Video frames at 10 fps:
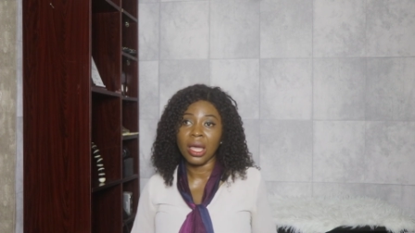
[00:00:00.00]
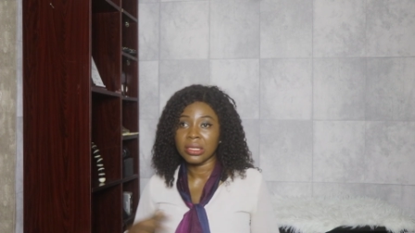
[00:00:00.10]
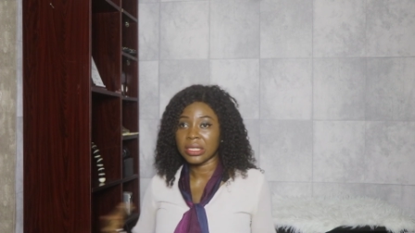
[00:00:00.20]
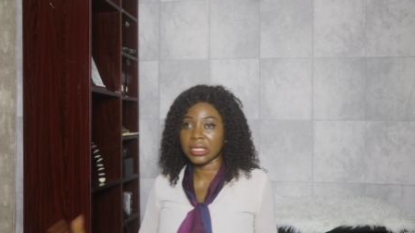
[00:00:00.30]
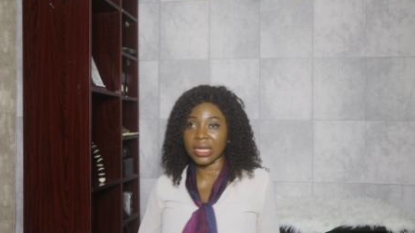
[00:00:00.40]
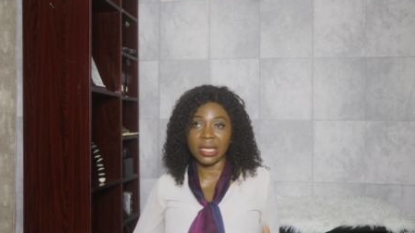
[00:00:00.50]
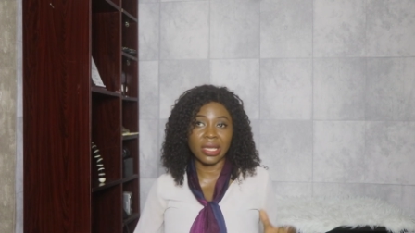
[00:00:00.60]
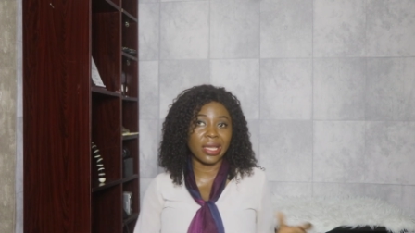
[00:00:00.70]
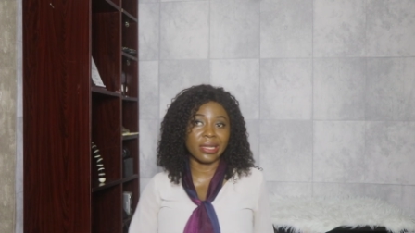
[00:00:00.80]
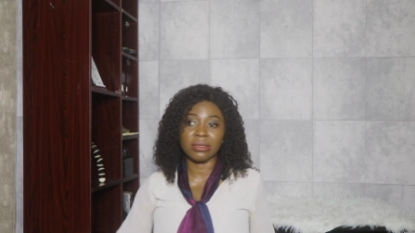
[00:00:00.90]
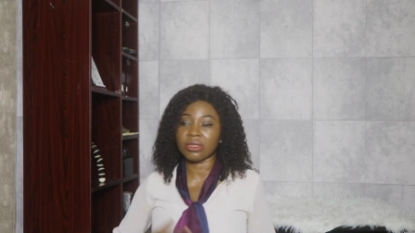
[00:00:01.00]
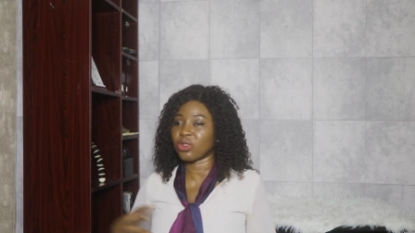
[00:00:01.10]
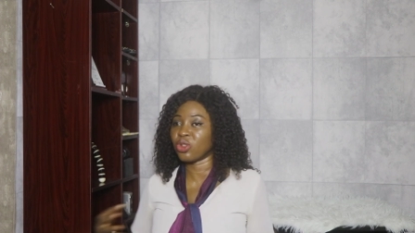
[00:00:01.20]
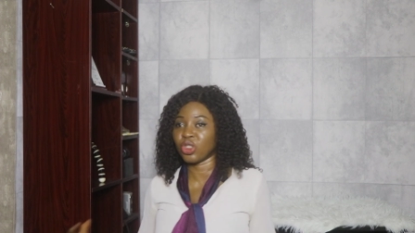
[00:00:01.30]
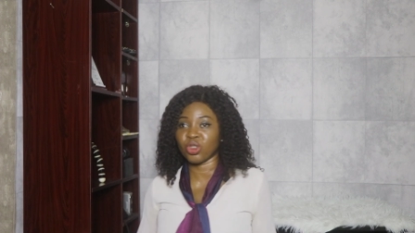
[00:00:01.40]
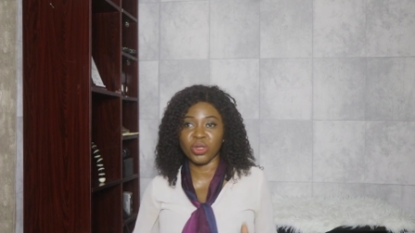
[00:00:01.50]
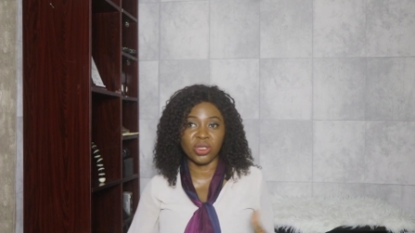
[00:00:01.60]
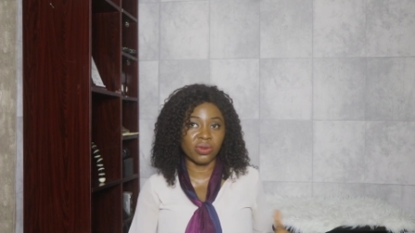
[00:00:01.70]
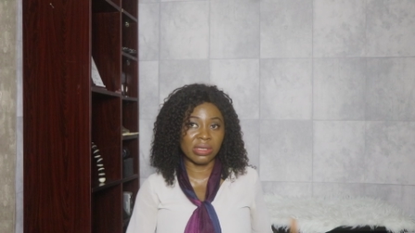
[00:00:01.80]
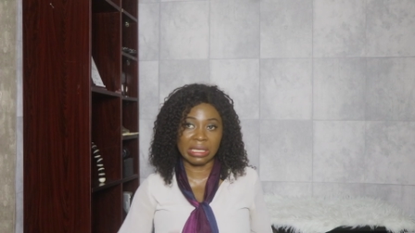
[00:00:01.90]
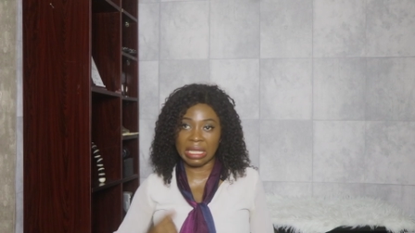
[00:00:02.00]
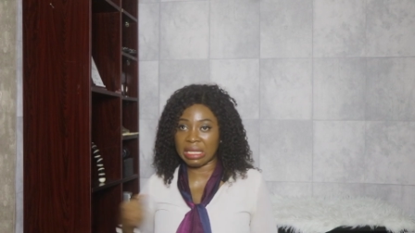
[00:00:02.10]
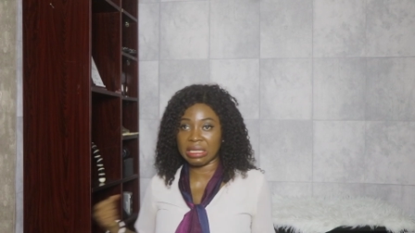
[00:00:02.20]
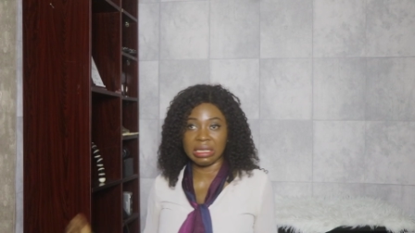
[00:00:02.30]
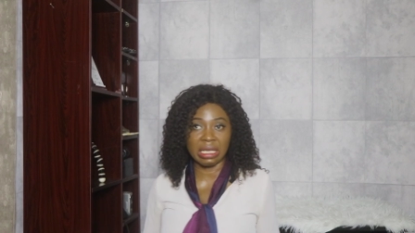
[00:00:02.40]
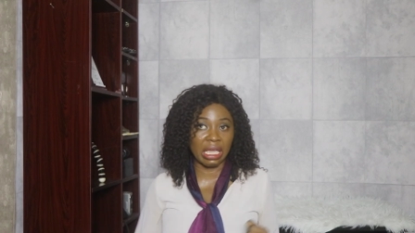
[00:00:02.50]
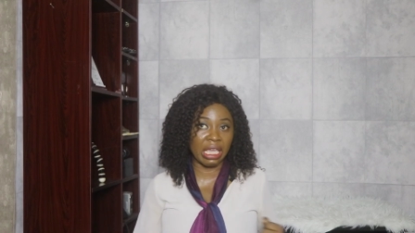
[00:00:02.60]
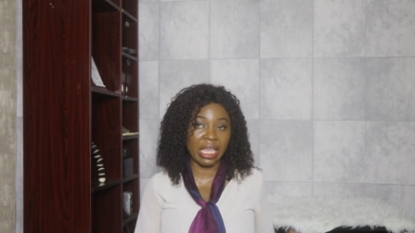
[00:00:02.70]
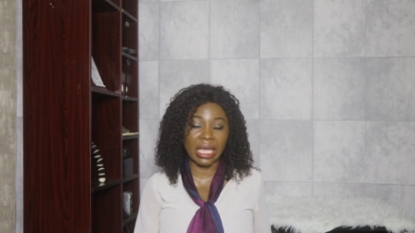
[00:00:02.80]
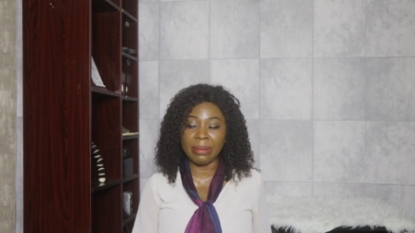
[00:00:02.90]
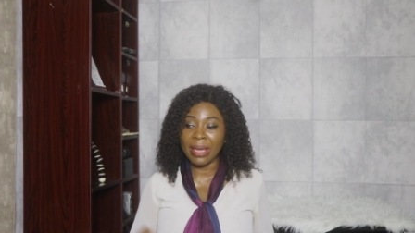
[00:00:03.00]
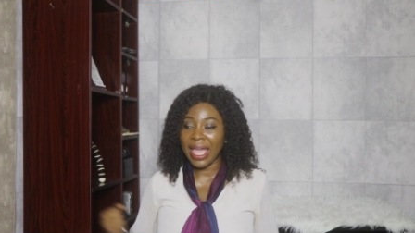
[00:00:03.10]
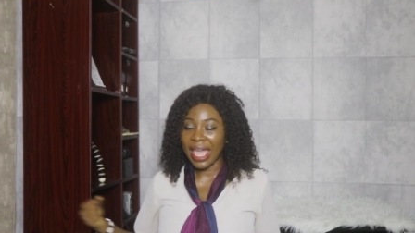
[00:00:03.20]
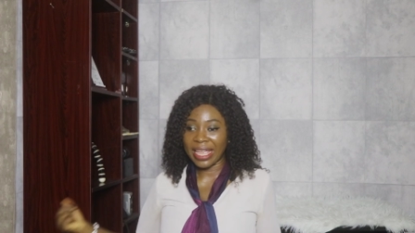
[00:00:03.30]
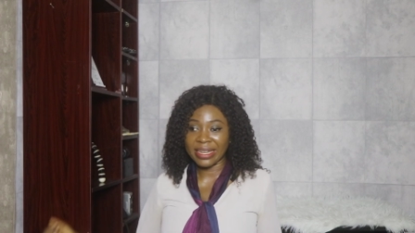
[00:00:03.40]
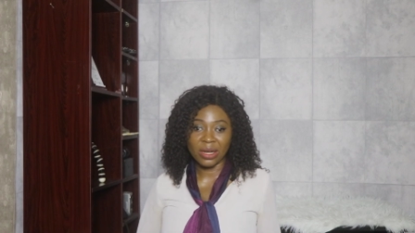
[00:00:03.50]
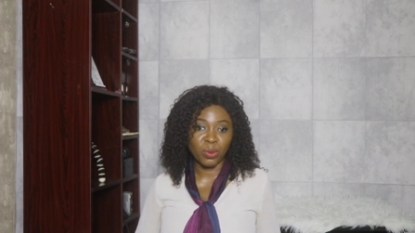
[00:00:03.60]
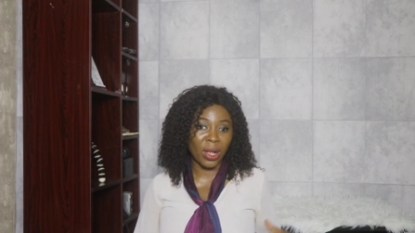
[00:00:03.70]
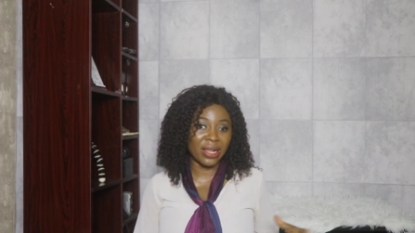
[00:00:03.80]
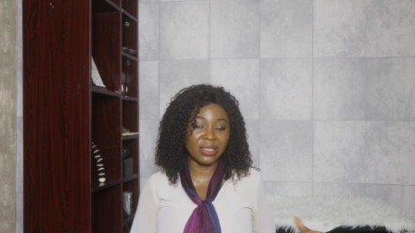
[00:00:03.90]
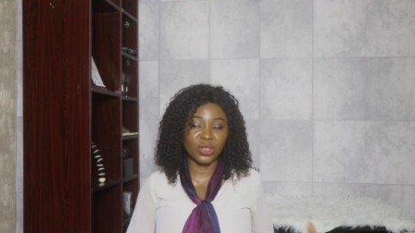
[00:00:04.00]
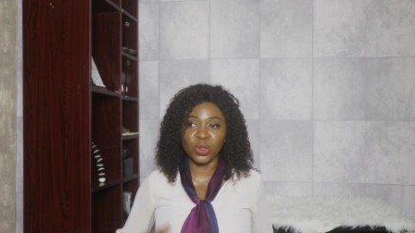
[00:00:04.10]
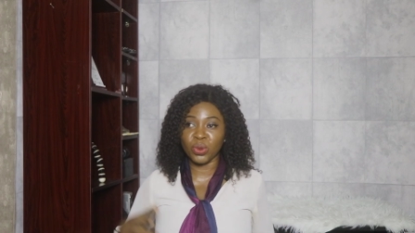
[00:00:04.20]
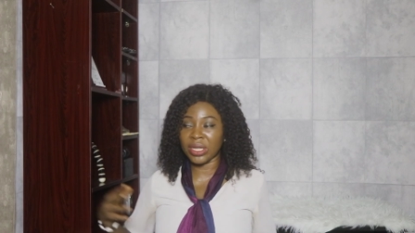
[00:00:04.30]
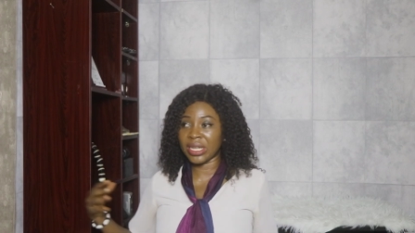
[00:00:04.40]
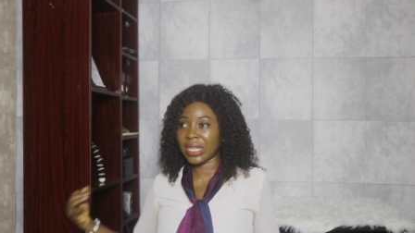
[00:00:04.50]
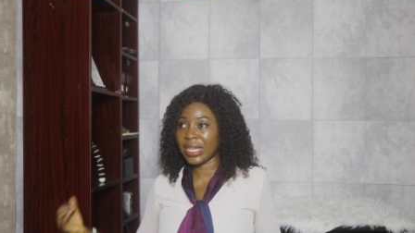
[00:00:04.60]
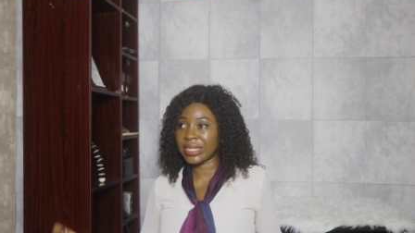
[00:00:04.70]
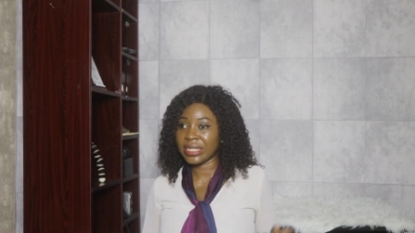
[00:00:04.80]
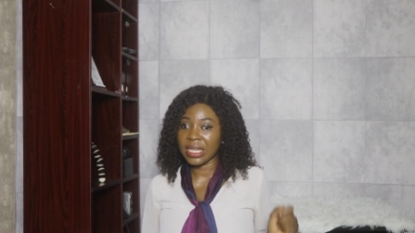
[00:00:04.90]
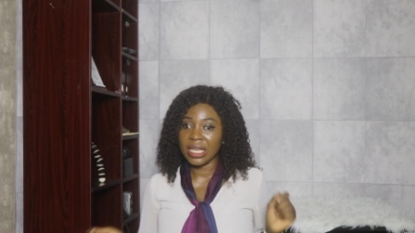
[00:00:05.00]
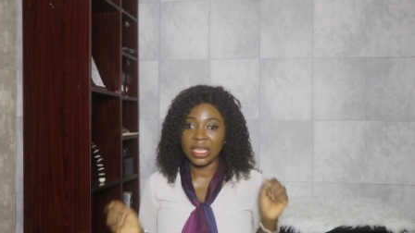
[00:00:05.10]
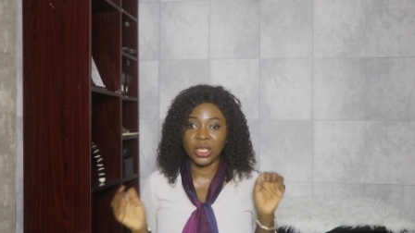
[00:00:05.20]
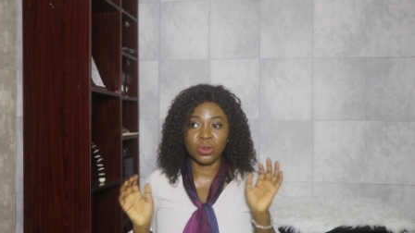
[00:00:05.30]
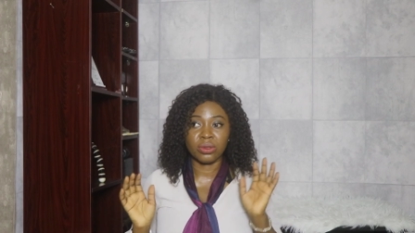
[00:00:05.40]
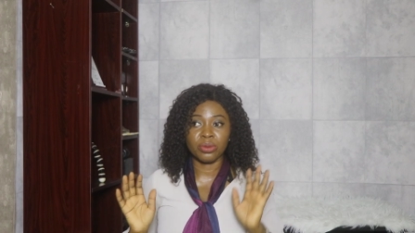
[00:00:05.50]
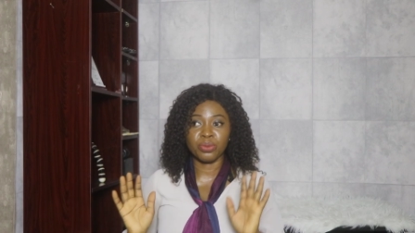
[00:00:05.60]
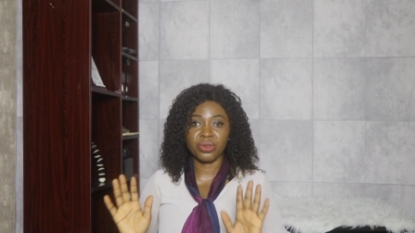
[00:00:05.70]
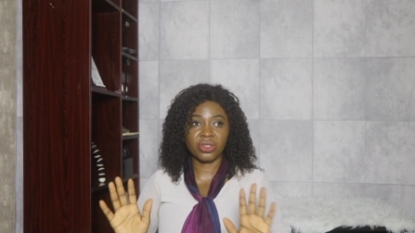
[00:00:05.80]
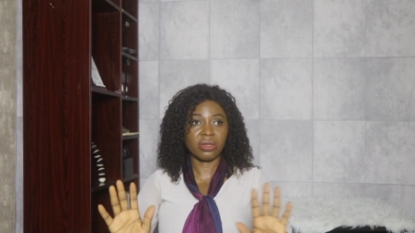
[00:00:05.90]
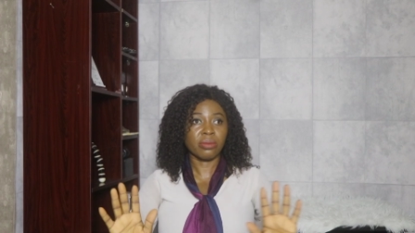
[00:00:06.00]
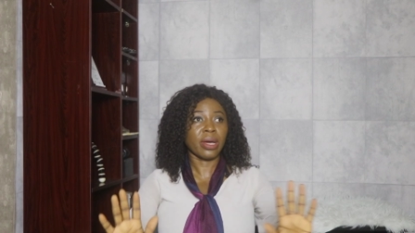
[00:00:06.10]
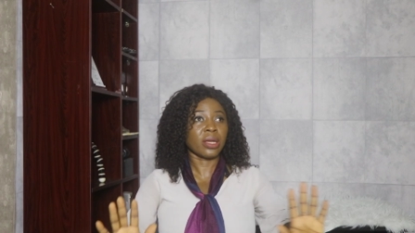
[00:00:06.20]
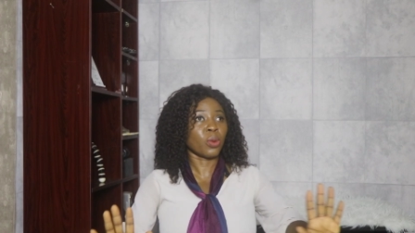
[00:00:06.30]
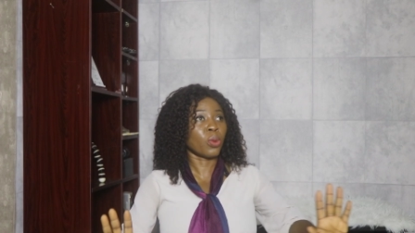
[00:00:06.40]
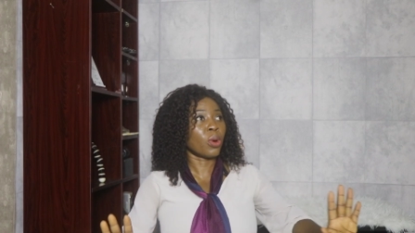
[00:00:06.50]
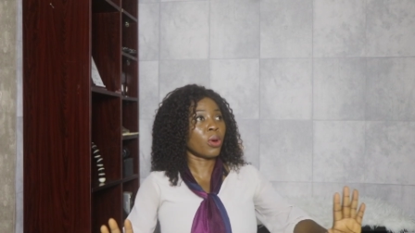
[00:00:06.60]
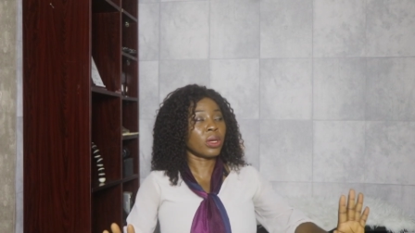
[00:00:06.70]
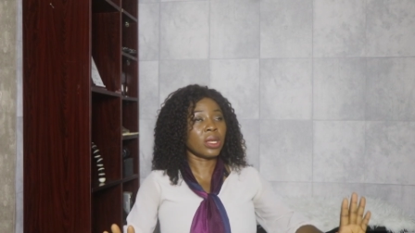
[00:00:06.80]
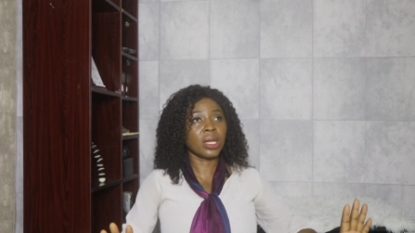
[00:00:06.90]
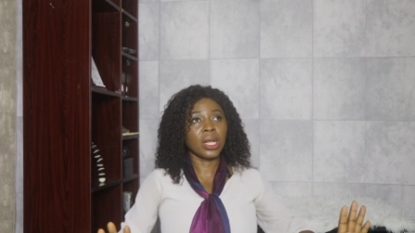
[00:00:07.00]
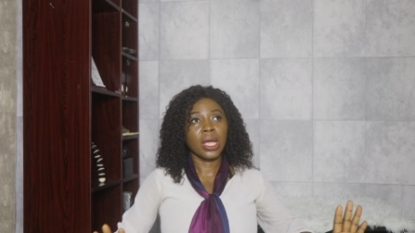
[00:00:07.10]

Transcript: there and just doing those things to him, and then while he's doing it, you know, they push him by the wall,